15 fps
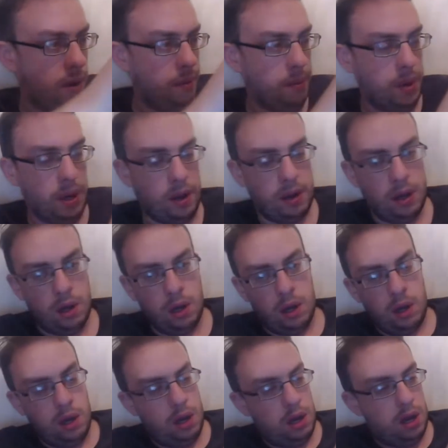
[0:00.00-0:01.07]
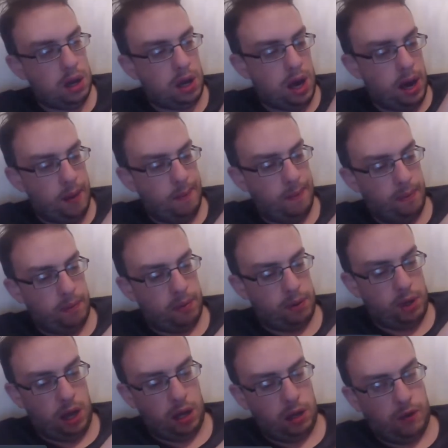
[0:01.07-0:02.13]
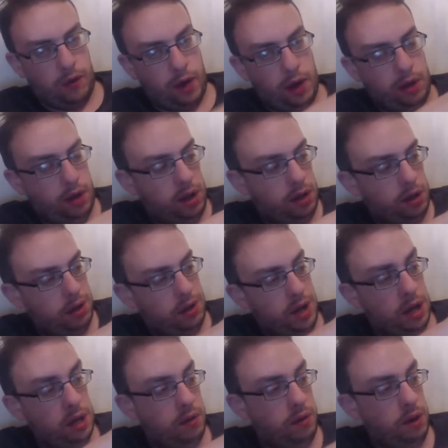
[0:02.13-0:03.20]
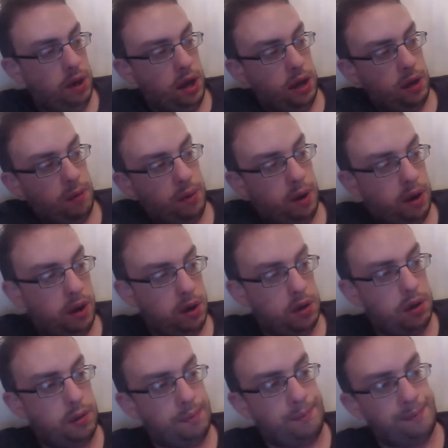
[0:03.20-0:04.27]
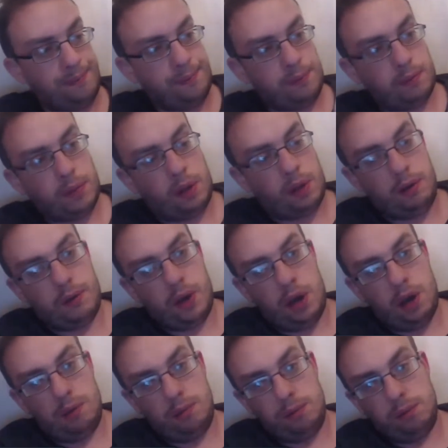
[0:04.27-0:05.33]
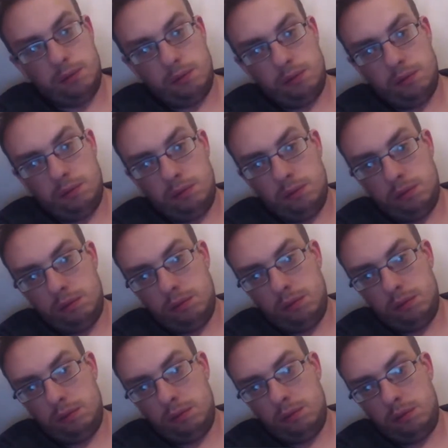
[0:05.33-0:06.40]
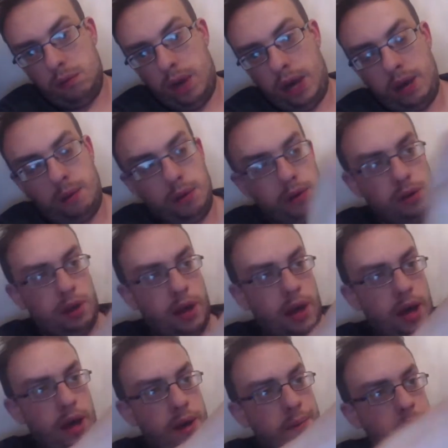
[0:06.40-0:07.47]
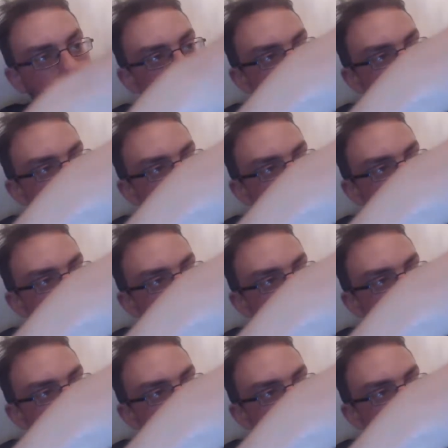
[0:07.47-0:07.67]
one, but Again, satisfied that it's a genuine Nike product. We've got labels there,